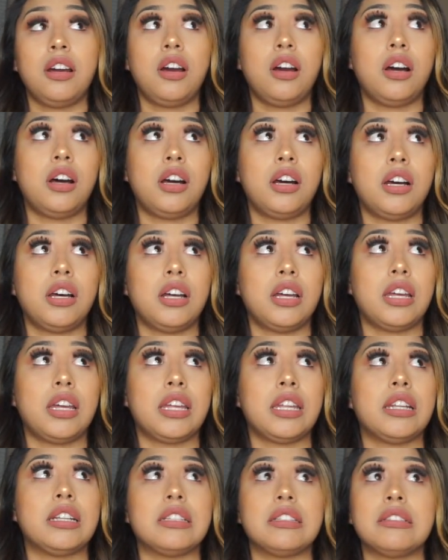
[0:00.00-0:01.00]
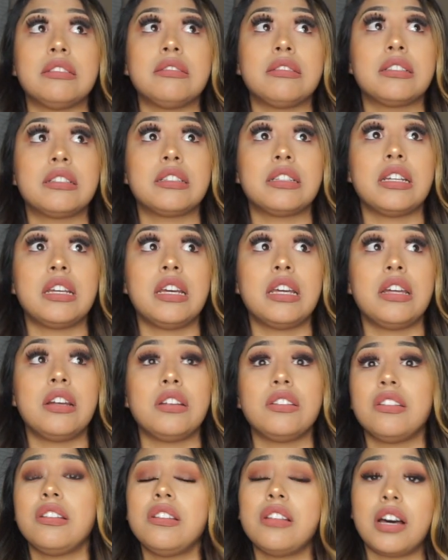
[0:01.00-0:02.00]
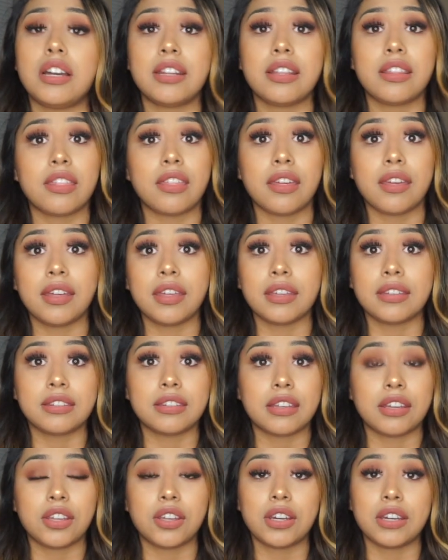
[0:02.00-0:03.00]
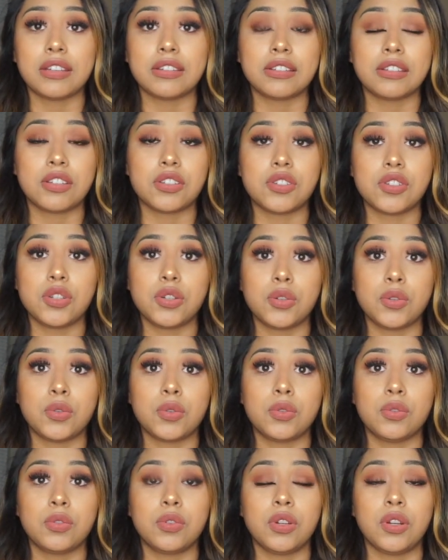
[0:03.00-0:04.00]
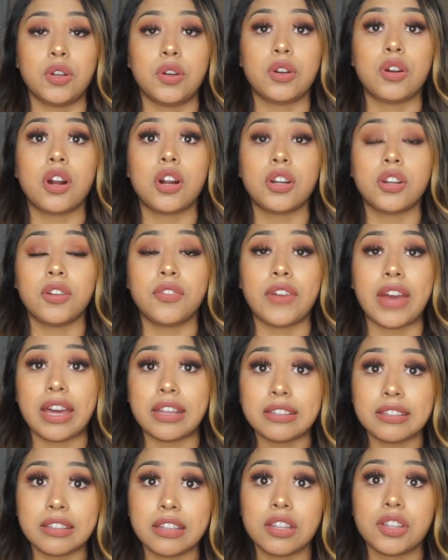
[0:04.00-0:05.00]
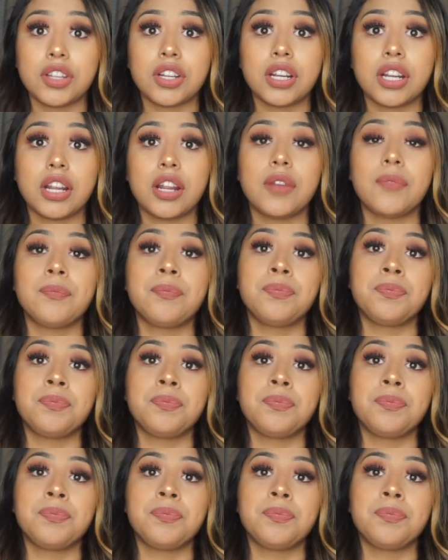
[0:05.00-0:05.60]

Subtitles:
on, it's a lot of things that you guys could do, you know, cardiovascular.